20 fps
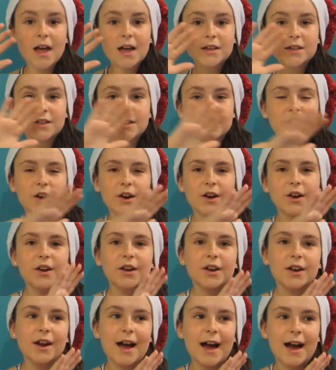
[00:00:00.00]
So
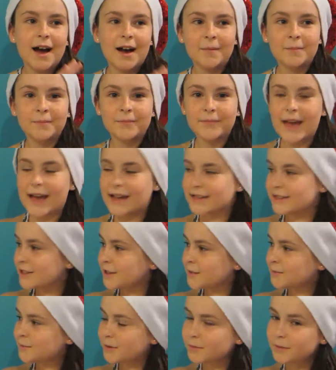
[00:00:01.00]
um, as you
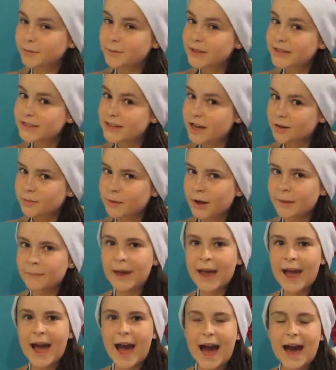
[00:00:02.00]
can probably tell by my
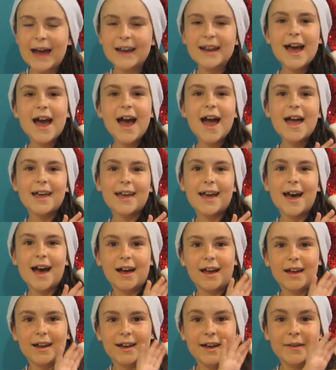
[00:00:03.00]
hat, I
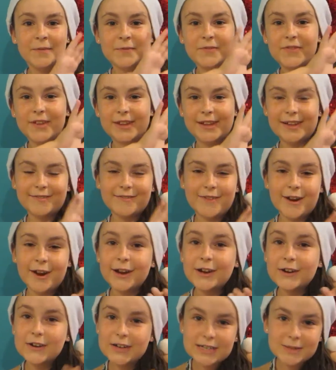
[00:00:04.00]
am feeling very
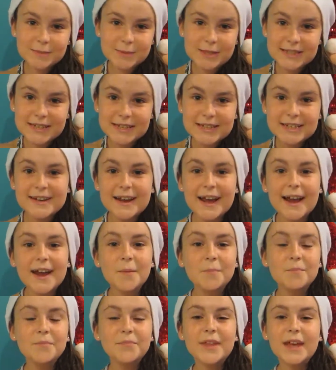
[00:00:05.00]
Christmassy today.
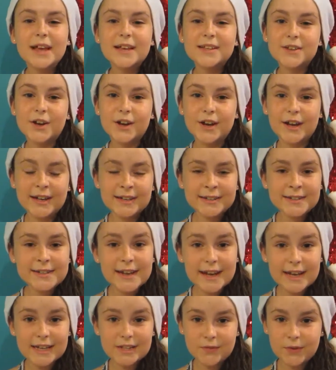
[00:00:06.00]
So in
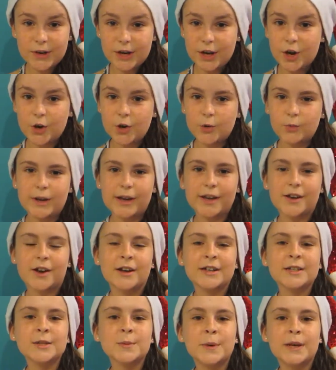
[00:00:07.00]
today's video we're
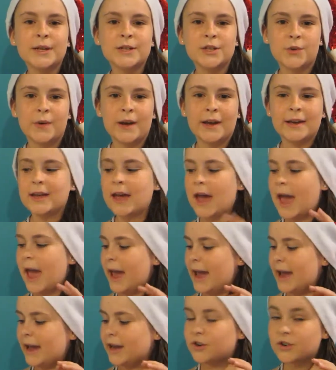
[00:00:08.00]
going to be doing
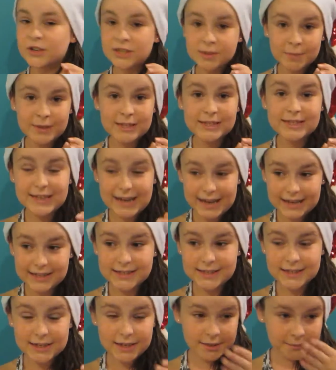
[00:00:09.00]
a Christmas
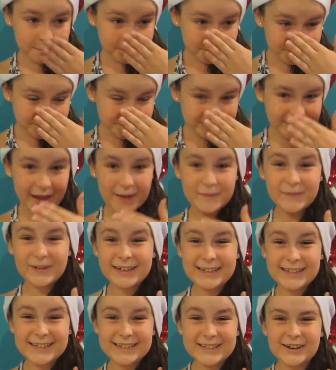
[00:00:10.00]
test. I'm
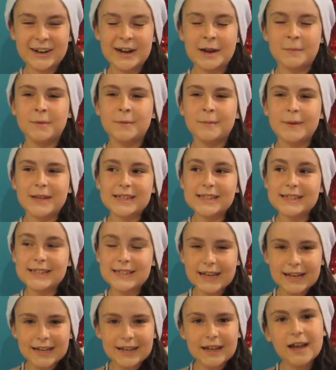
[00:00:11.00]
really sorry I'm a bit
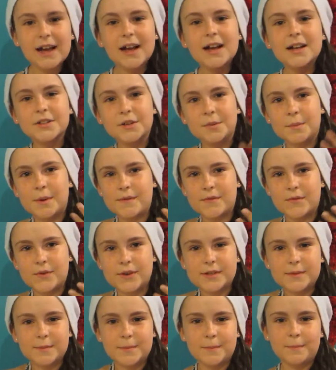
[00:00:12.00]
sick, so my
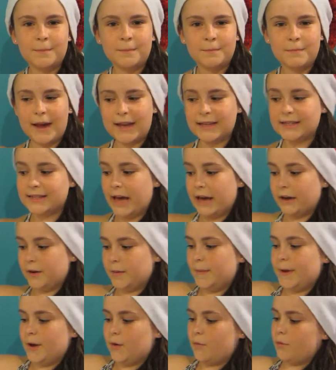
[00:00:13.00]
voice might sound a
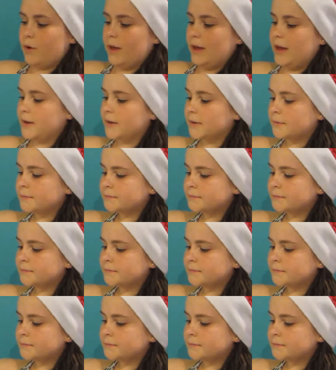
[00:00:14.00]
bit weird.